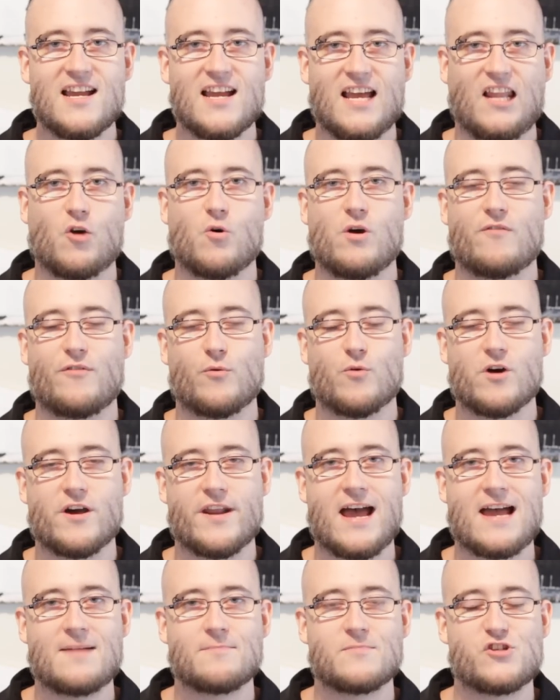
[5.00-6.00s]
Hello, everyone.
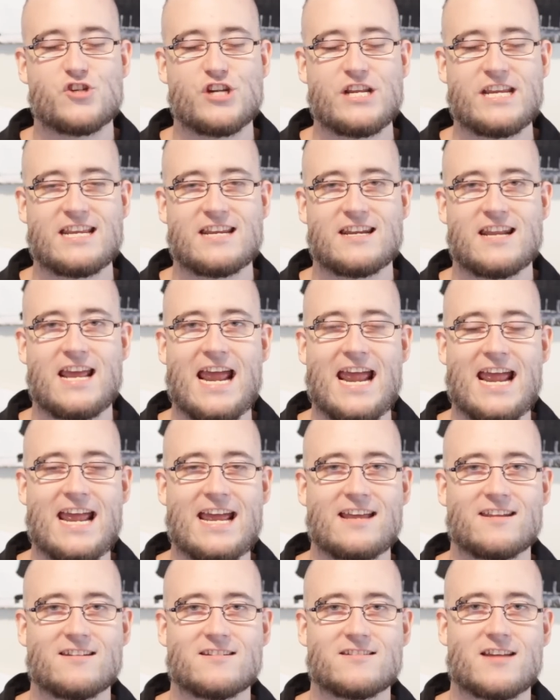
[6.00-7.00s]
I'm Gene,
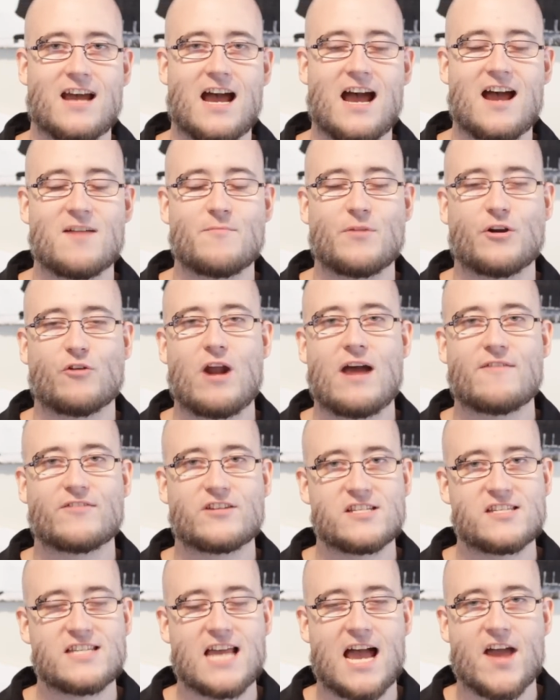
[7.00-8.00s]
and I'm a graphic
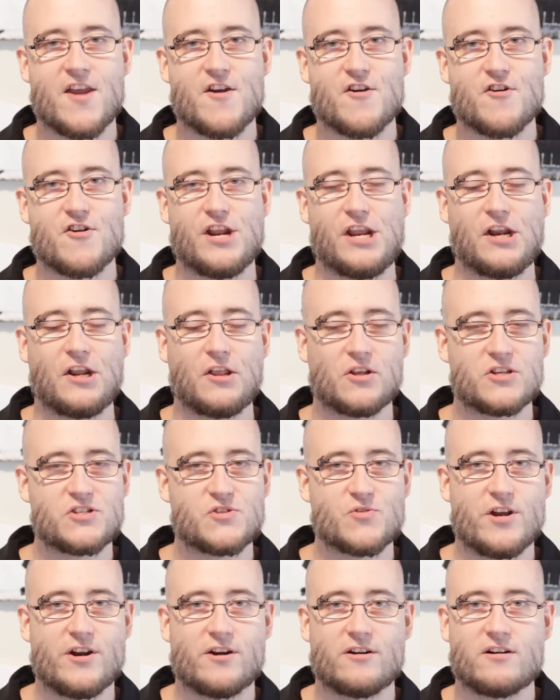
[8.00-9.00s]
designer and an
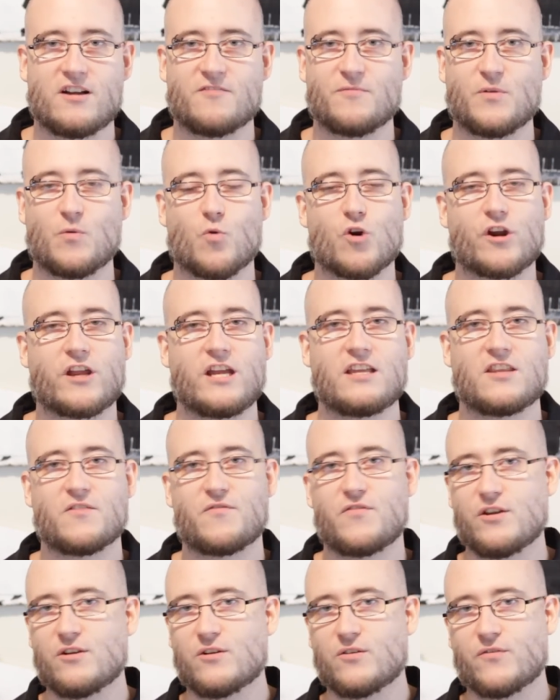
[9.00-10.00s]
illustrator. I've been working in the
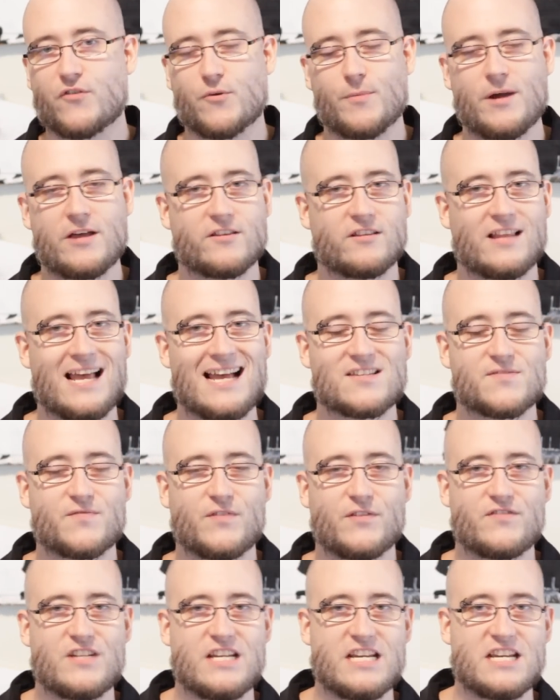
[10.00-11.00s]
field for about the last
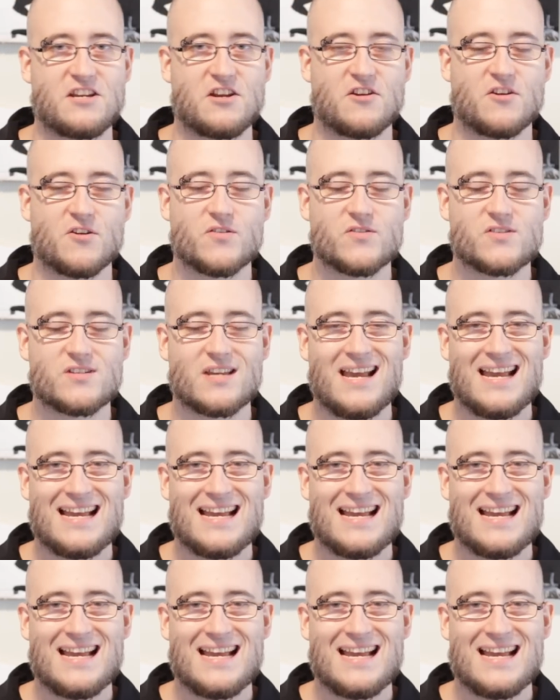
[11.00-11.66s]
15 years.